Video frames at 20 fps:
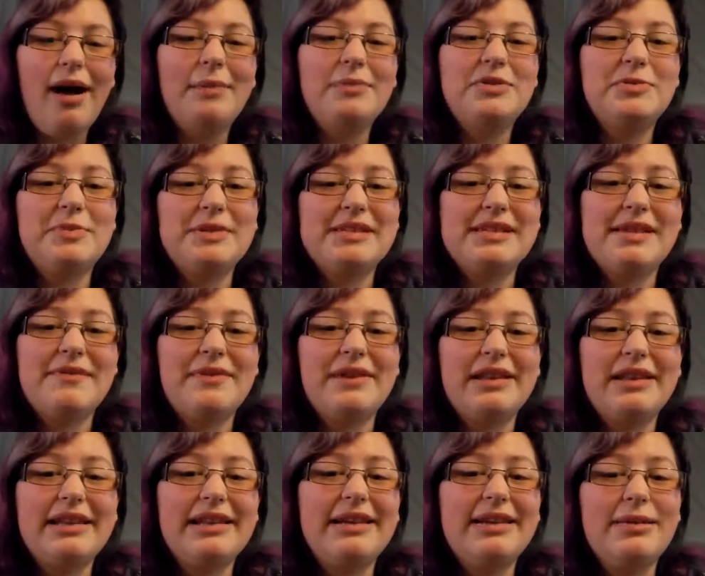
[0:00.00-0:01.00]

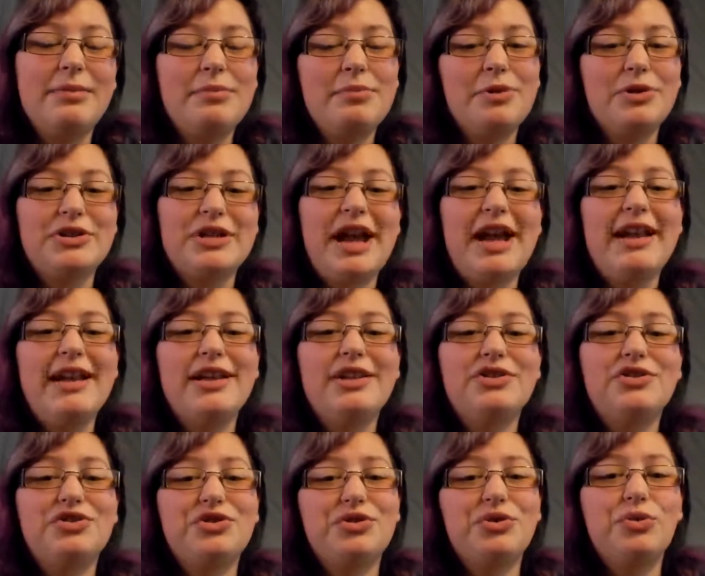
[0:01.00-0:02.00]
specifically
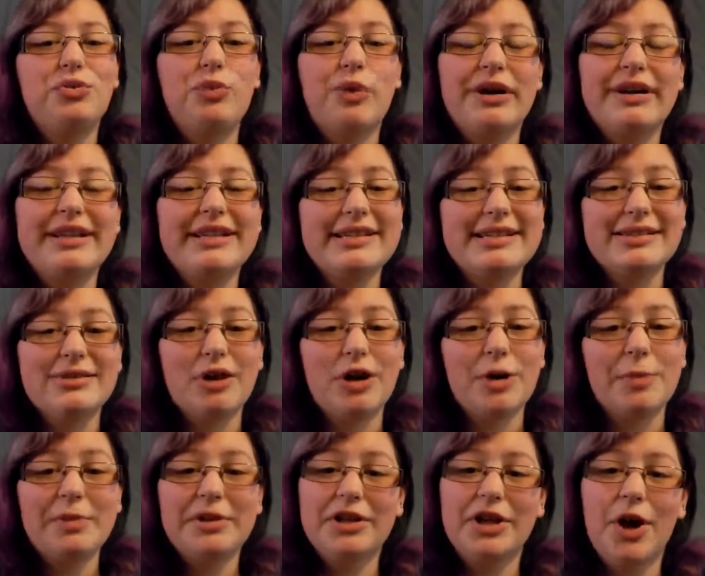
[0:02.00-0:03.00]
pertaining to what is
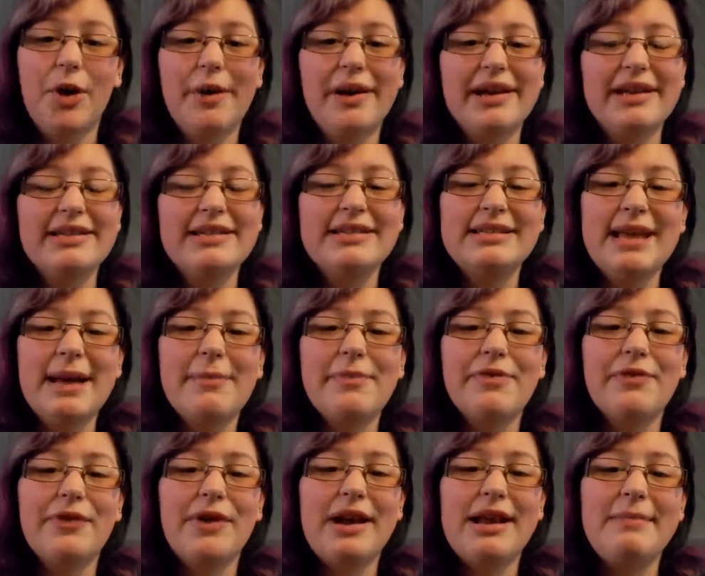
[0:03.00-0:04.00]
LARP and going into
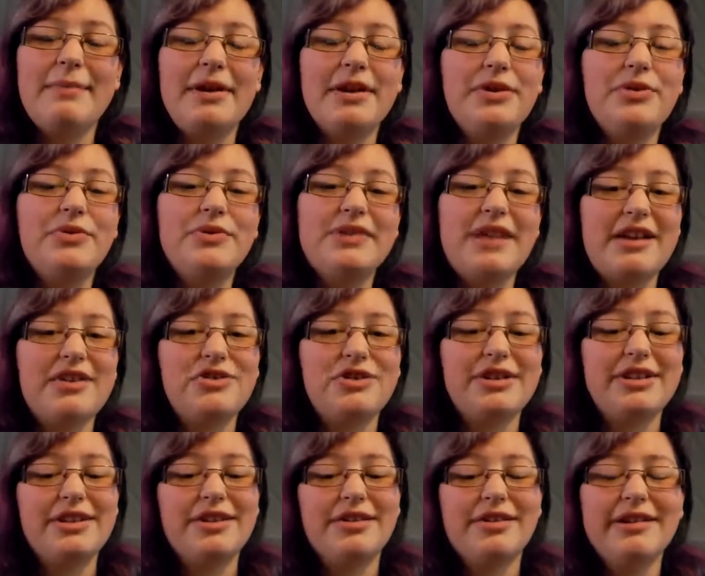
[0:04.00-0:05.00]
depth for anybody who's
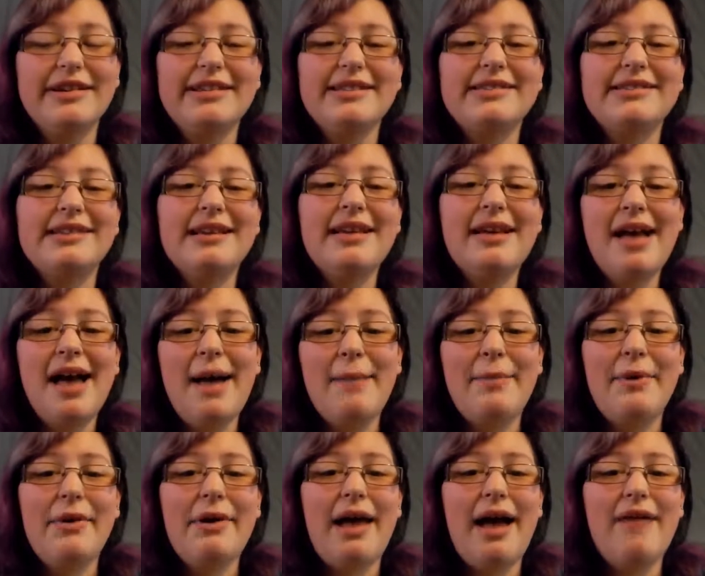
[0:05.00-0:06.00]
actually curious
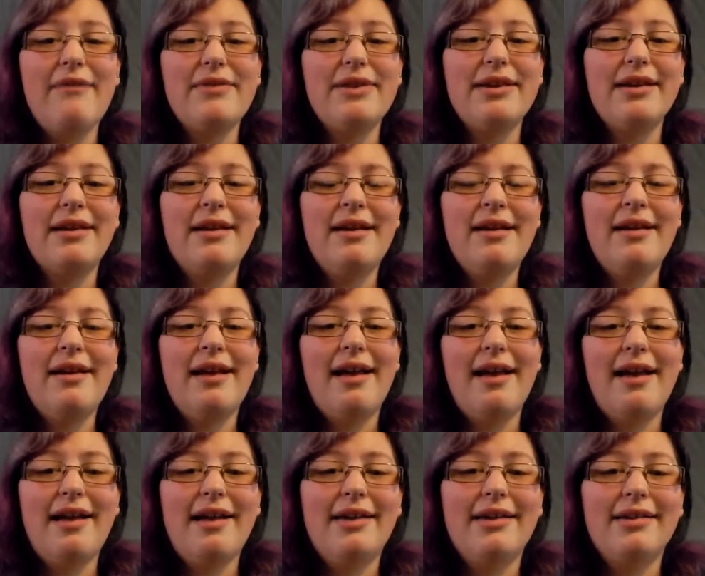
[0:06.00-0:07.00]
about having
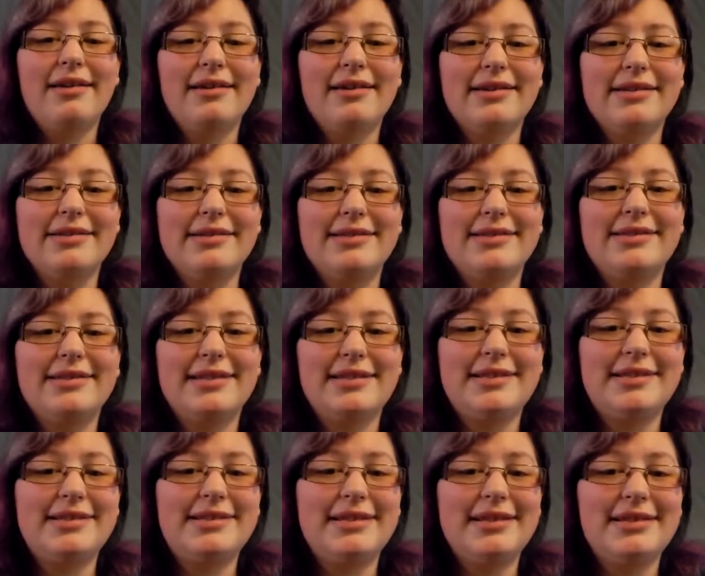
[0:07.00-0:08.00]
a
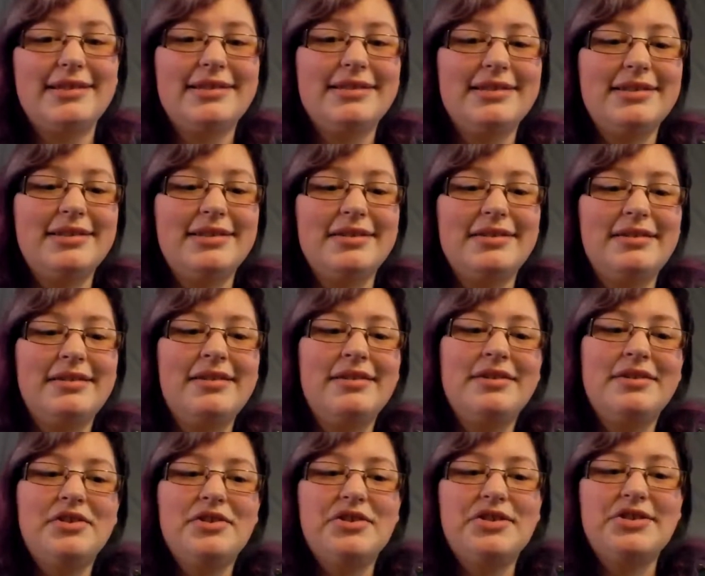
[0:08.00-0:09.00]
consistent
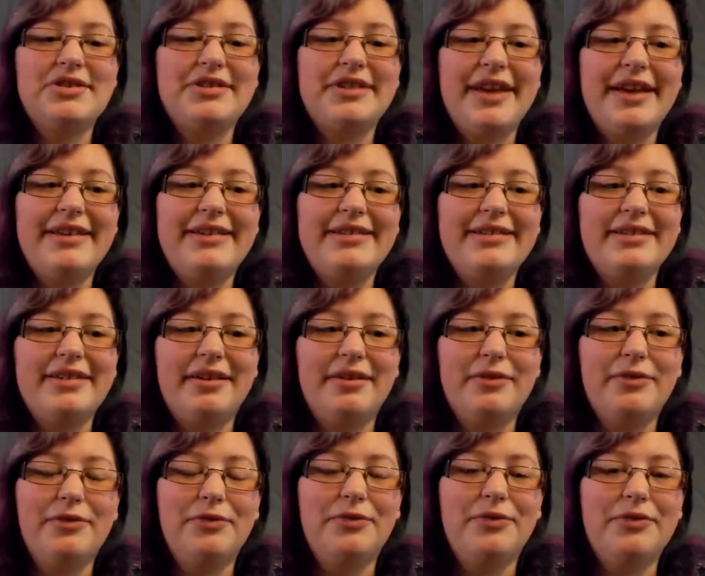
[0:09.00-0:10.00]
set
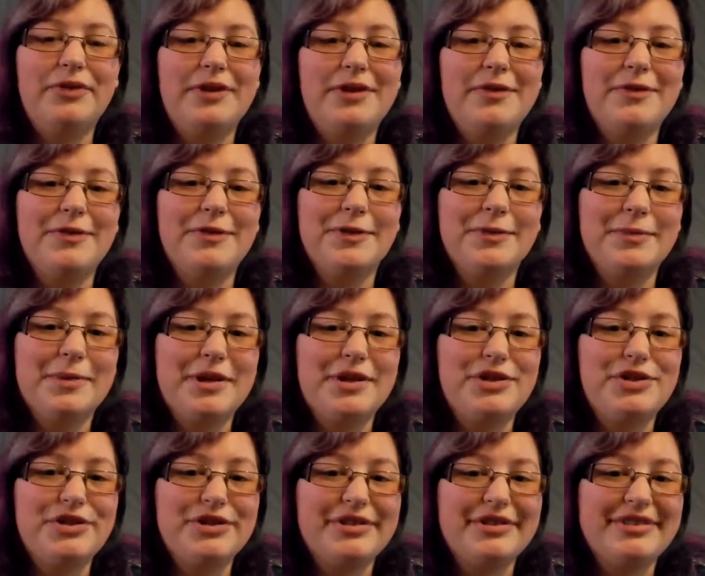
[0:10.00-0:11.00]
of
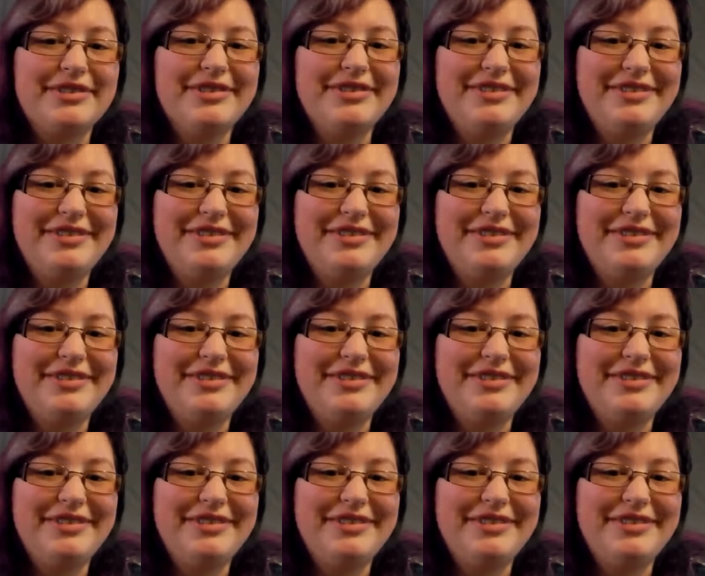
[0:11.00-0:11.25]
information,